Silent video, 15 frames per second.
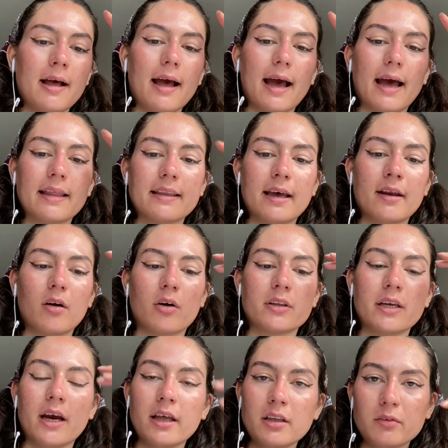And then on
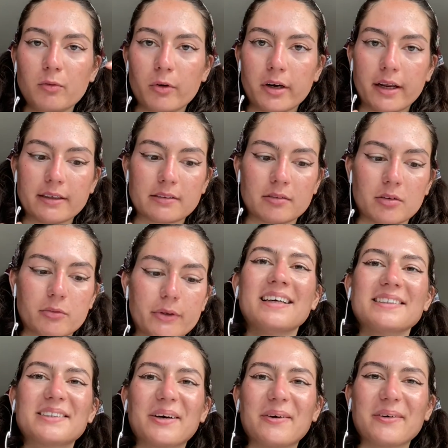the other 4 days of the week,
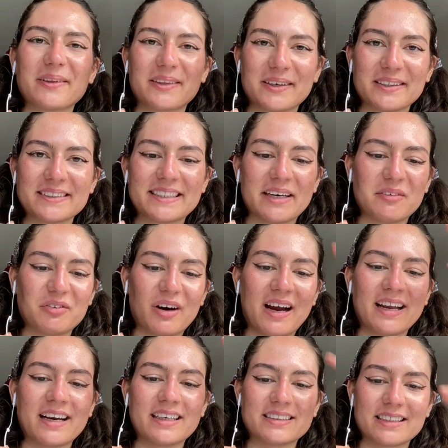so Thursday,
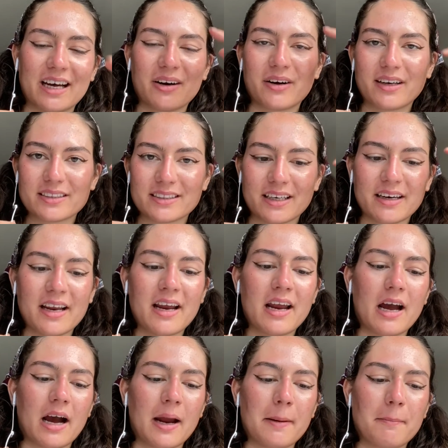Friday, Saturday, Sunday,
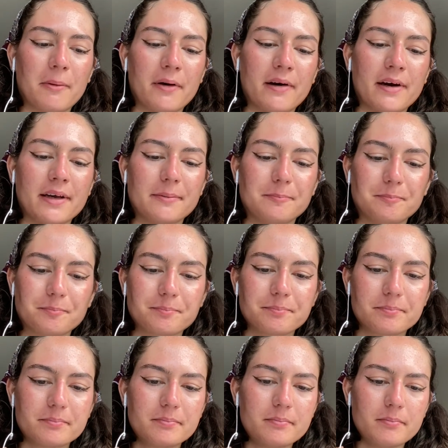I put
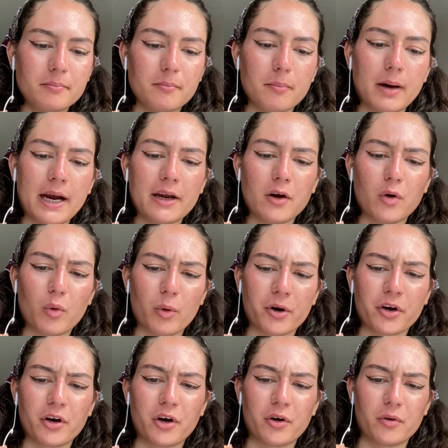Bio,
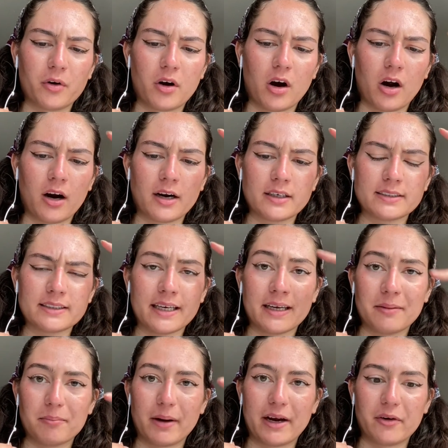Orgo, Cars,
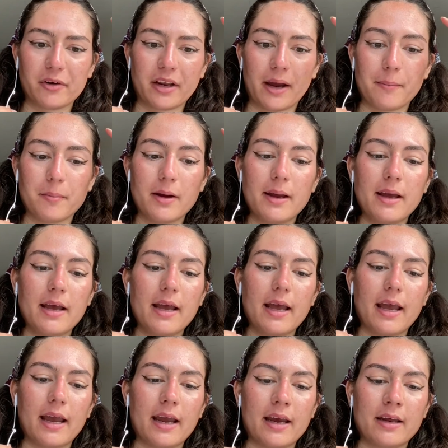and Biochem.
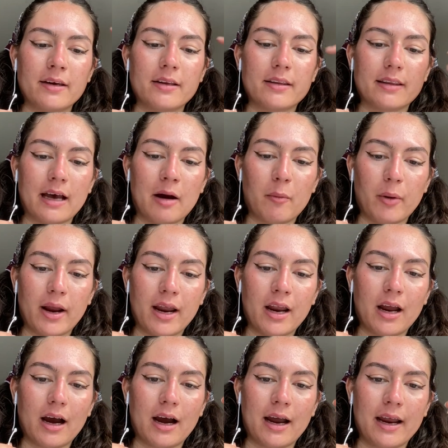And that way
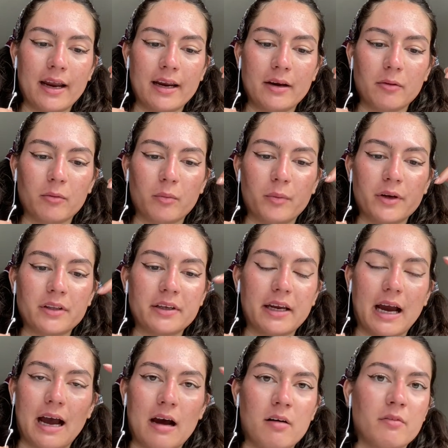I really
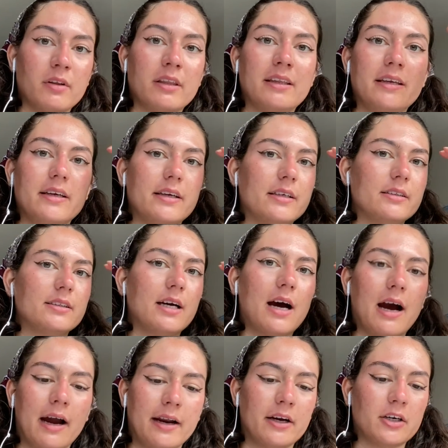have the
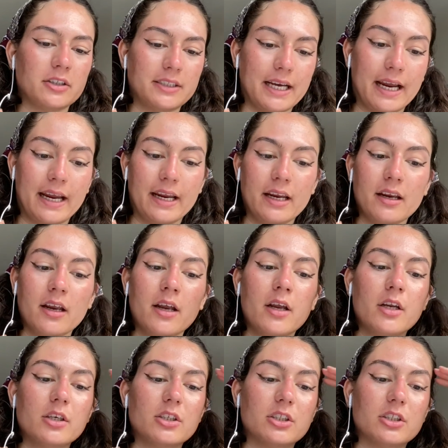entire day to